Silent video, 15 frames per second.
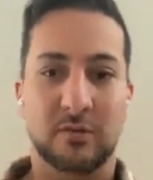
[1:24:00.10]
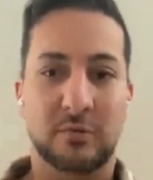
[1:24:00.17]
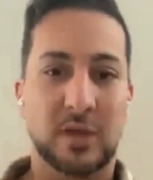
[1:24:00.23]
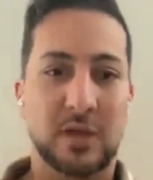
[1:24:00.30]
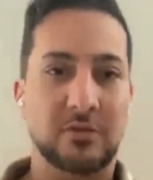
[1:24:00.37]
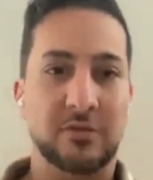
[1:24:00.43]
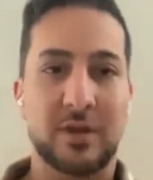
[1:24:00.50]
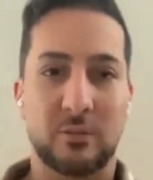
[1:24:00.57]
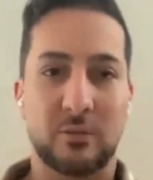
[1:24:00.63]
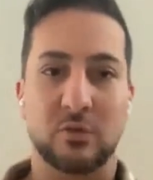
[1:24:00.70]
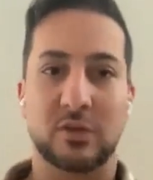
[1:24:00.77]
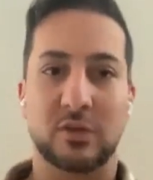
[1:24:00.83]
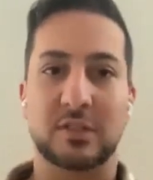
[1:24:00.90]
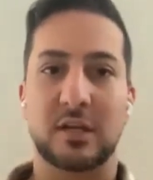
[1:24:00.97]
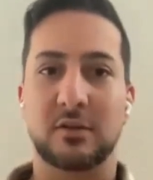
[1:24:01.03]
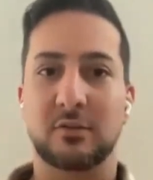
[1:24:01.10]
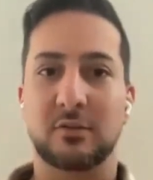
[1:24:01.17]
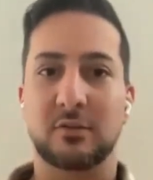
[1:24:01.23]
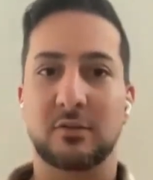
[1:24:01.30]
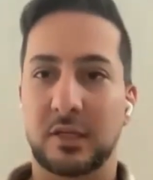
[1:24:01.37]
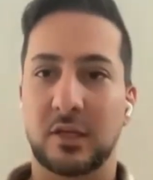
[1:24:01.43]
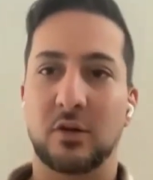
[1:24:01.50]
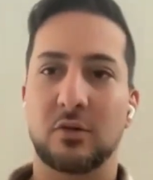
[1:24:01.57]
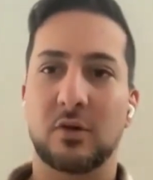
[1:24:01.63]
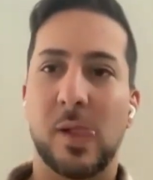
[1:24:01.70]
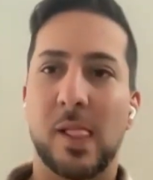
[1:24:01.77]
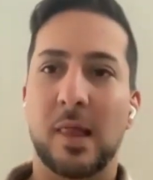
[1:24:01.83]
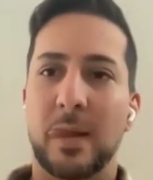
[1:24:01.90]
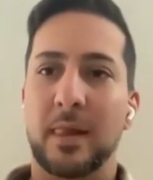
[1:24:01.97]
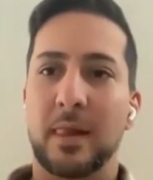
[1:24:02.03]
are their frameworks there,
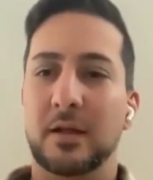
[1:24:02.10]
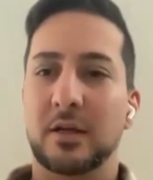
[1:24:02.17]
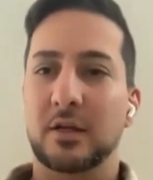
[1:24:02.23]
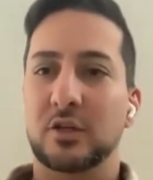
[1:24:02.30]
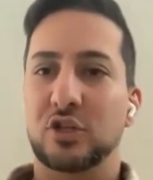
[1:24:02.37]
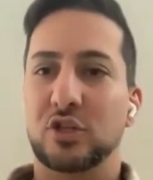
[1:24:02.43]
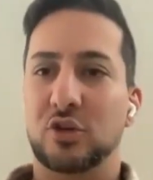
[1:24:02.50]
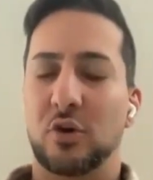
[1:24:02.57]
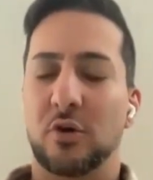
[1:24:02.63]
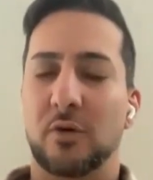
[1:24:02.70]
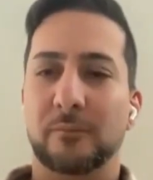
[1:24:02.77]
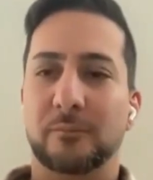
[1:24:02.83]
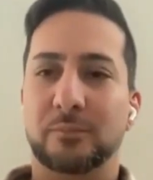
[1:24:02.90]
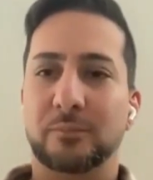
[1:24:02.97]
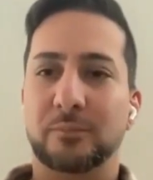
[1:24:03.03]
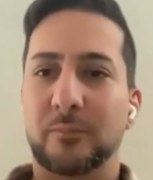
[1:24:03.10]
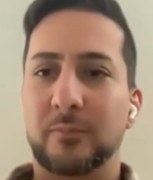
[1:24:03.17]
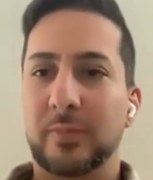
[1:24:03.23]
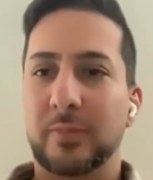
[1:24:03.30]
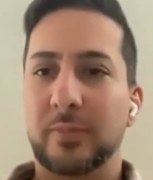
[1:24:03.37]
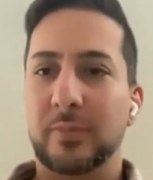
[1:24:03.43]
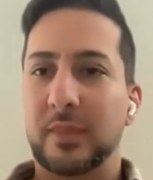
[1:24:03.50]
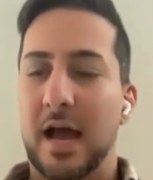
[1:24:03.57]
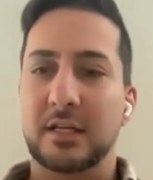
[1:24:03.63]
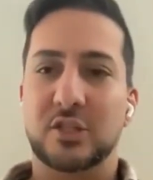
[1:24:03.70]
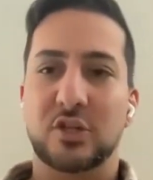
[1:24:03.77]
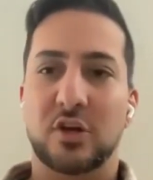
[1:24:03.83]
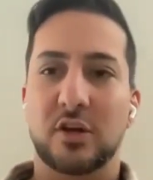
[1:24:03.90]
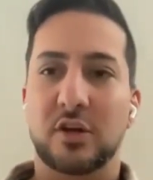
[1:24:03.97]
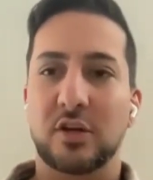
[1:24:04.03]
you know? So
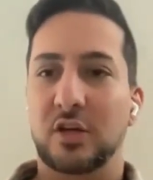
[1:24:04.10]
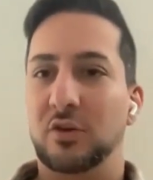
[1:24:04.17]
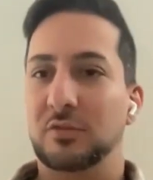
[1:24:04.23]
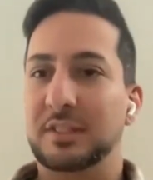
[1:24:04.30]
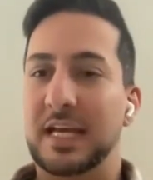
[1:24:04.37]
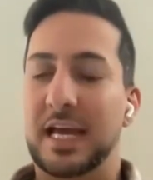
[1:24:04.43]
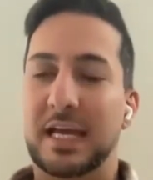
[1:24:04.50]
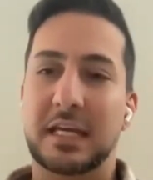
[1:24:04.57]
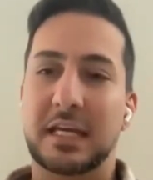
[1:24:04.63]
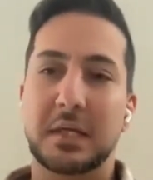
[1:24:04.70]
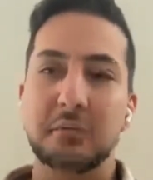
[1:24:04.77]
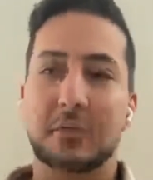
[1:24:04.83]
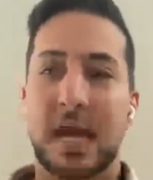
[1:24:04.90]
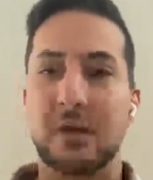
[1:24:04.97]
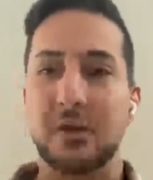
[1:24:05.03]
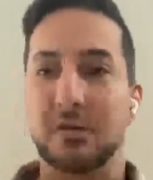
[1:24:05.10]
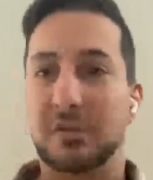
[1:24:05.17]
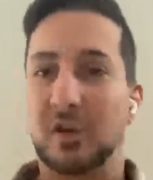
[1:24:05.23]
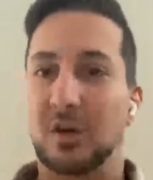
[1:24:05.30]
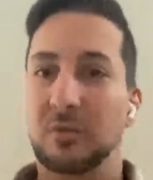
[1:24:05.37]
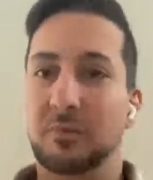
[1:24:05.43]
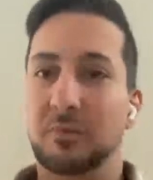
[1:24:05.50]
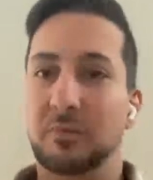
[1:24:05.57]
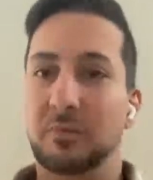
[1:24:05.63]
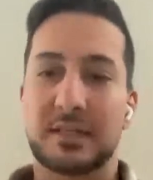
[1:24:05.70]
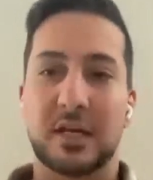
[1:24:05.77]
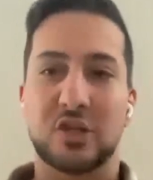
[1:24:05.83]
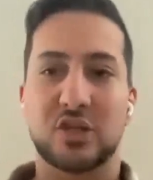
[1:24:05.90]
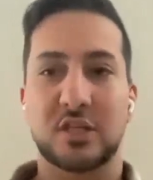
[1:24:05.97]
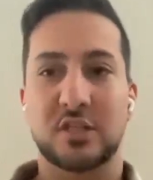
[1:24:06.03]
I start, you know, taking random
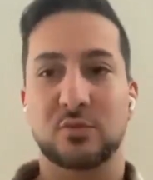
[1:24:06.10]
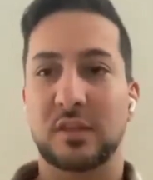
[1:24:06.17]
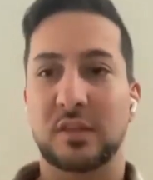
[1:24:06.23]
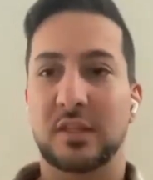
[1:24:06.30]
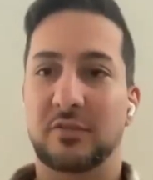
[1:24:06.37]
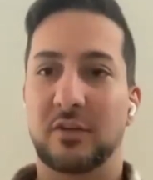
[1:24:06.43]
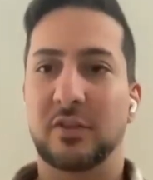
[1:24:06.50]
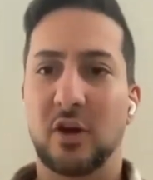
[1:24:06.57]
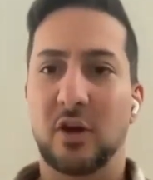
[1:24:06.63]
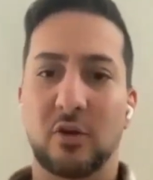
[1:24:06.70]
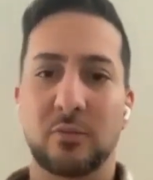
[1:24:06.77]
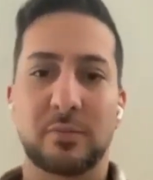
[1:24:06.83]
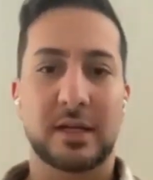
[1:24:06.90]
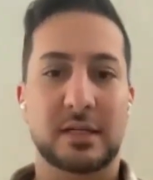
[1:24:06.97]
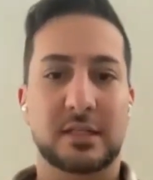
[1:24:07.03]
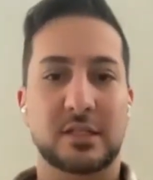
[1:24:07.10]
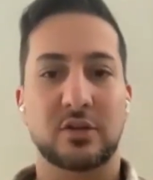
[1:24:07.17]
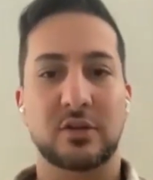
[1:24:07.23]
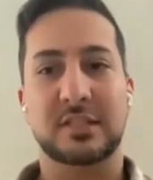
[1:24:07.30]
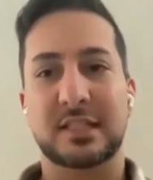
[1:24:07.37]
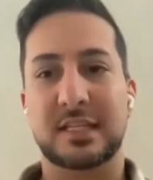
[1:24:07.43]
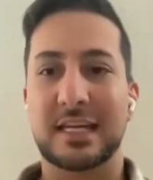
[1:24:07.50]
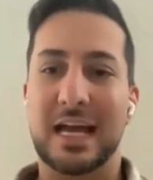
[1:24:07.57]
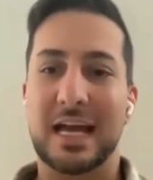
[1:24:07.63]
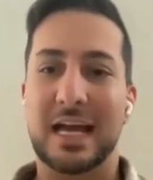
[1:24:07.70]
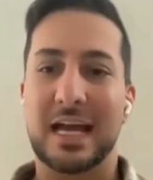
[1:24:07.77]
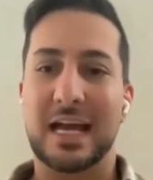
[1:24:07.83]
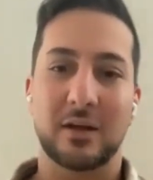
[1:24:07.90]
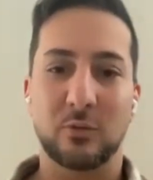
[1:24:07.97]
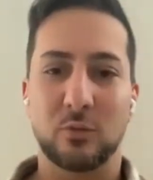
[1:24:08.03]
therapy sessions with different therapists and
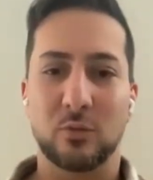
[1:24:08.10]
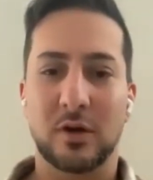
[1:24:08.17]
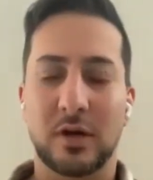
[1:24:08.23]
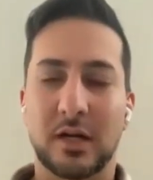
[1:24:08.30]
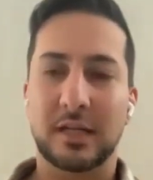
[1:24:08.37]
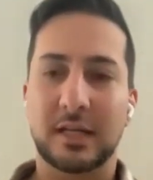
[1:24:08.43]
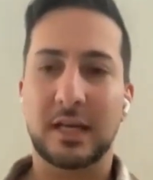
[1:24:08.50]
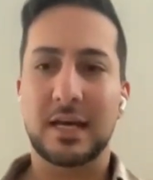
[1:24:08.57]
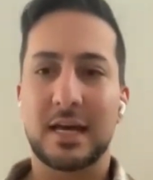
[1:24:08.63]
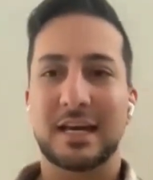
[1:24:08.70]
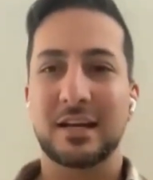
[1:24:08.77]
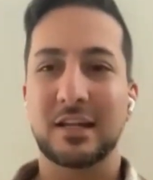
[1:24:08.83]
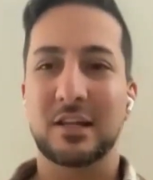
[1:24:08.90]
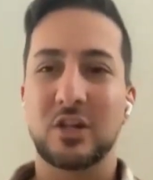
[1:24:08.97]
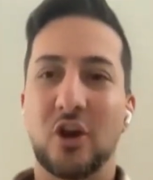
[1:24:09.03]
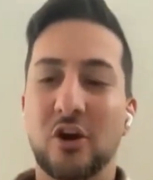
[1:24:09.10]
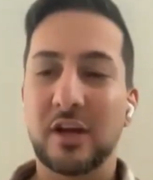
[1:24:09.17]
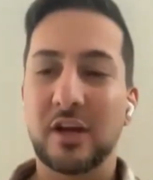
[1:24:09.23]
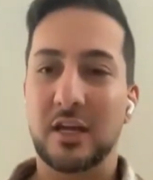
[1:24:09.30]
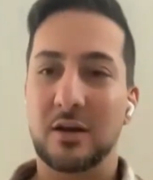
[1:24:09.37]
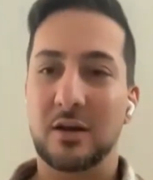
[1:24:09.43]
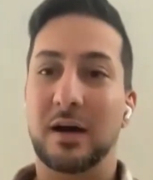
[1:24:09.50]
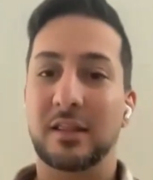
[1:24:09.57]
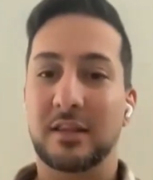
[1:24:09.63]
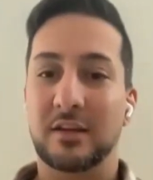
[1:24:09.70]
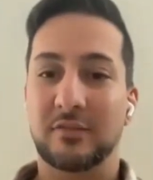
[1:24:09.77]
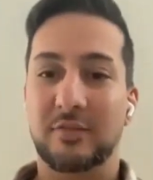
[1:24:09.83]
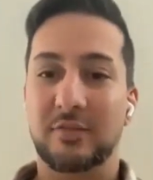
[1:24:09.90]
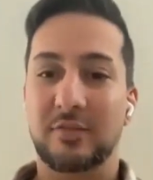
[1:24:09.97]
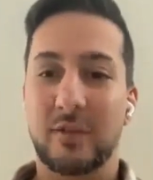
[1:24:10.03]
seeing how they work, learning
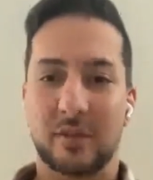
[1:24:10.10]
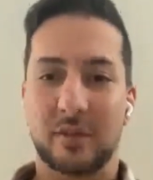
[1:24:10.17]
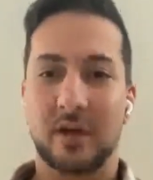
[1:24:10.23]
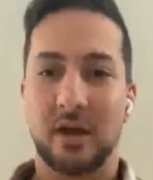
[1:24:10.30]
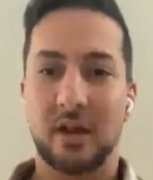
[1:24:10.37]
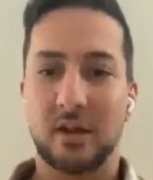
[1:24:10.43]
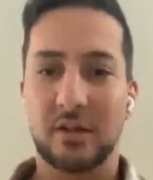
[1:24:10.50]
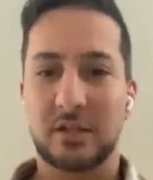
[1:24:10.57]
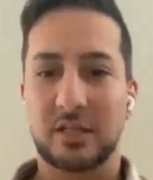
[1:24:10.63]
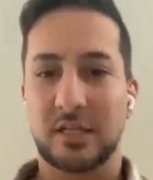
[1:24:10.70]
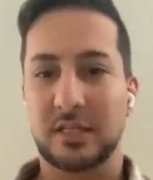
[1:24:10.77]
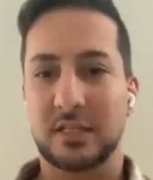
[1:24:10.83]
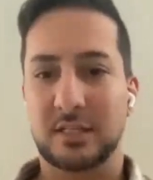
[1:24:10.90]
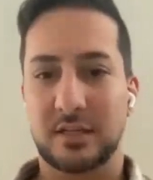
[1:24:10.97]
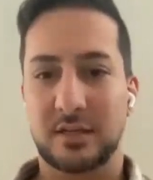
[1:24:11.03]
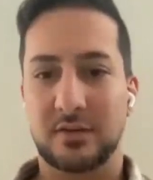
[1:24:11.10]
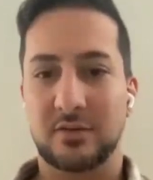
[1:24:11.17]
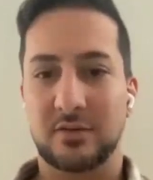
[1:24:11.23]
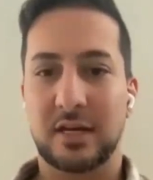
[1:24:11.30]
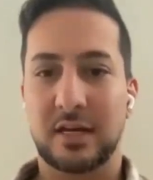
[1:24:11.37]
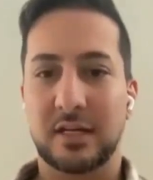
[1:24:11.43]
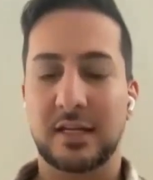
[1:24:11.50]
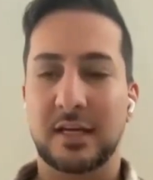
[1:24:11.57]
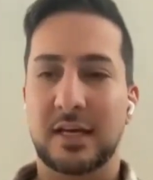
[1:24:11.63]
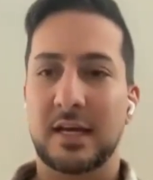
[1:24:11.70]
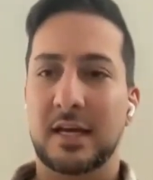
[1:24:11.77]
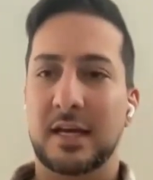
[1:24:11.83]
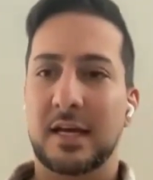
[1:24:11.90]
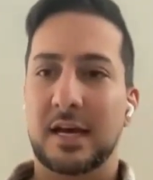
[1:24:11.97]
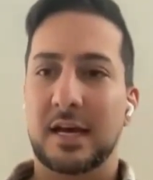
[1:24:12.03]
about different methodologies,
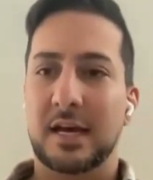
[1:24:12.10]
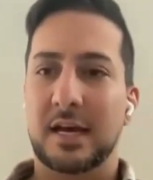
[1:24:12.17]
right?